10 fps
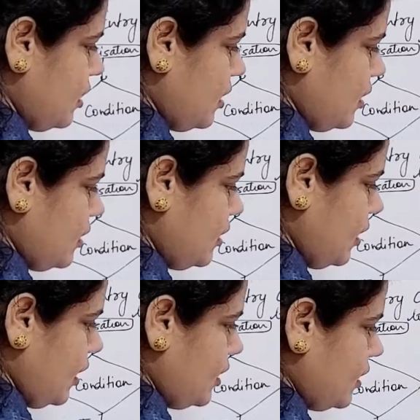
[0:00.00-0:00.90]

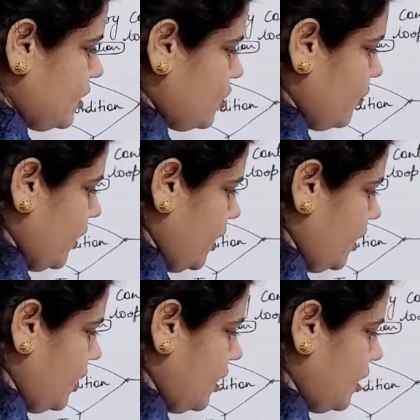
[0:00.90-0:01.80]
then it will
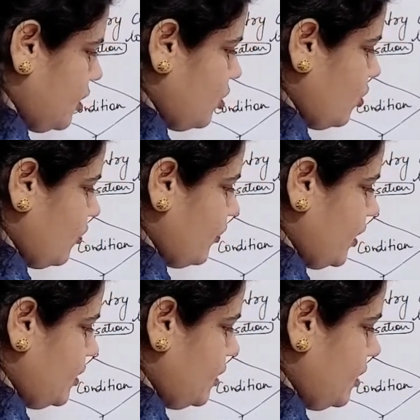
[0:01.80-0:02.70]
go
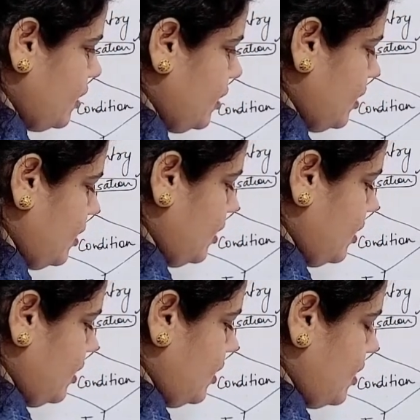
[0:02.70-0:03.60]
with
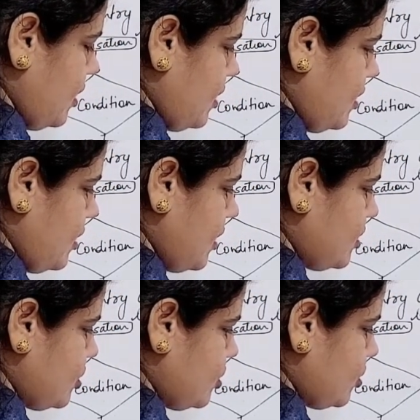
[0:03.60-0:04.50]

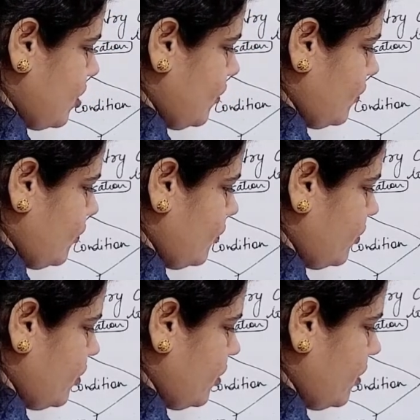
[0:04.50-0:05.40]
rest of
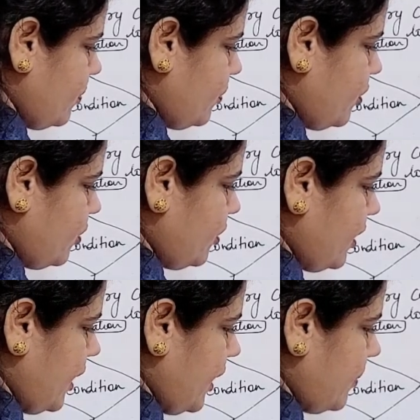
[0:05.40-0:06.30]

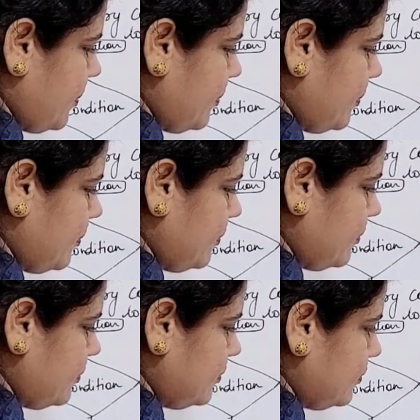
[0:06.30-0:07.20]
program
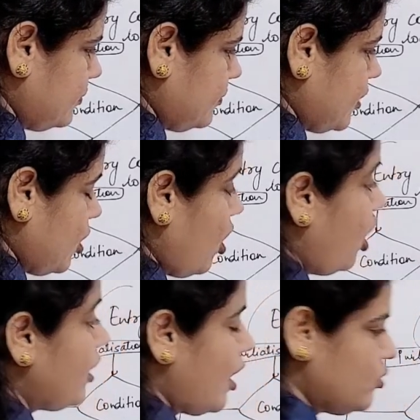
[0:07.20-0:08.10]
or
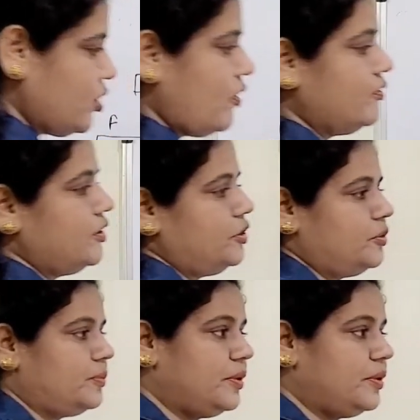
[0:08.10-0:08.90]
out of the loop.